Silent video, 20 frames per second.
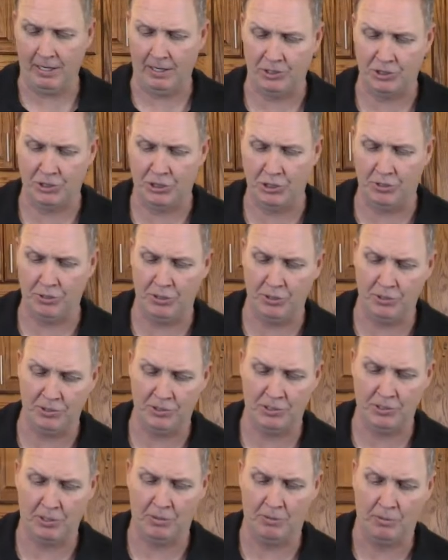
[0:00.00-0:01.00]
show you,
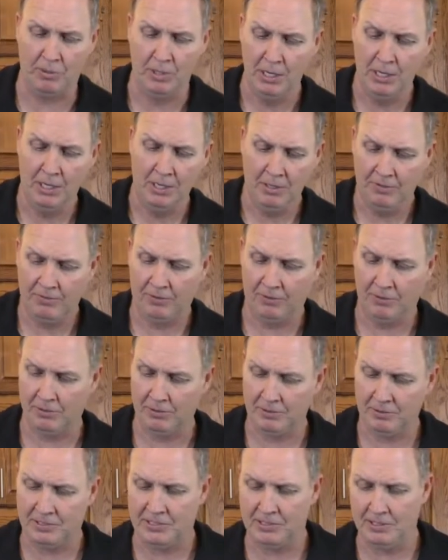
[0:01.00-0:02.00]
so for
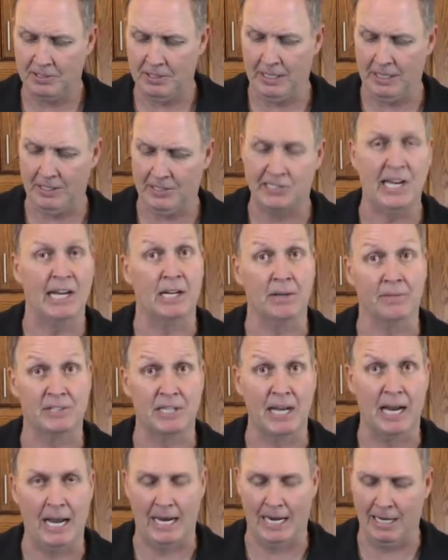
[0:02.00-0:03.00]
sake of
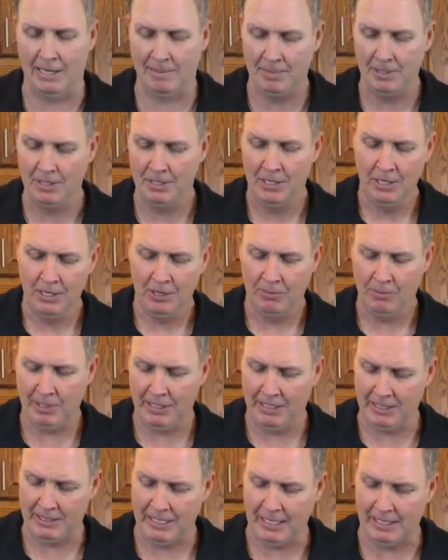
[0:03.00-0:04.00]
time, we can get
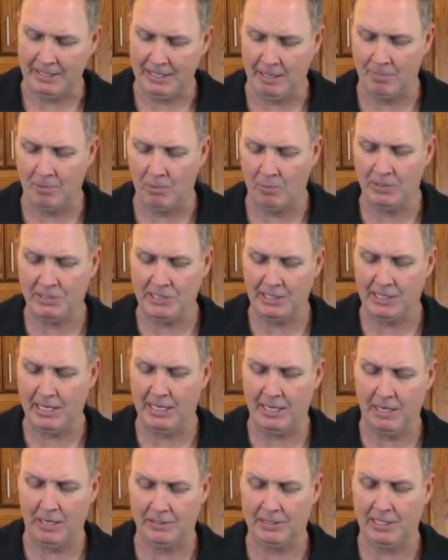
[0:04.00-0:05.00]
that done. But once again,
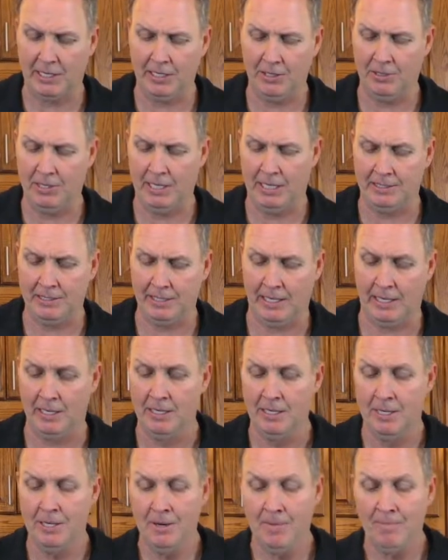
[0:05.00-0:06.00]
I'll tell you that
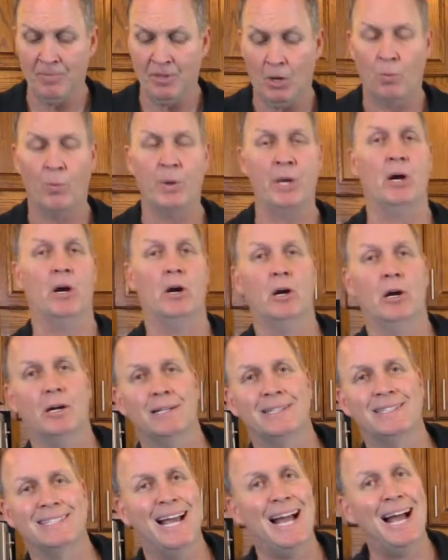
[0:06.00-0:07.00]
we are
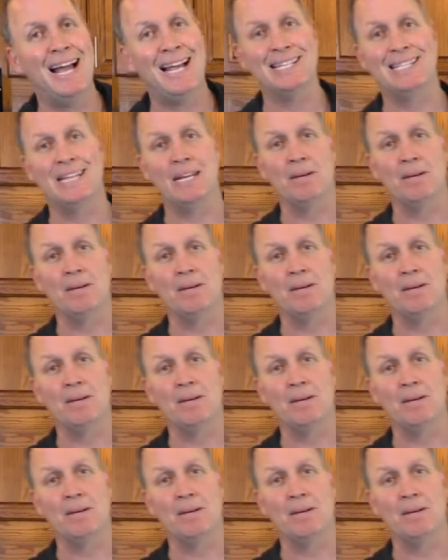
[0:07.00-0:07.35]
Todd's in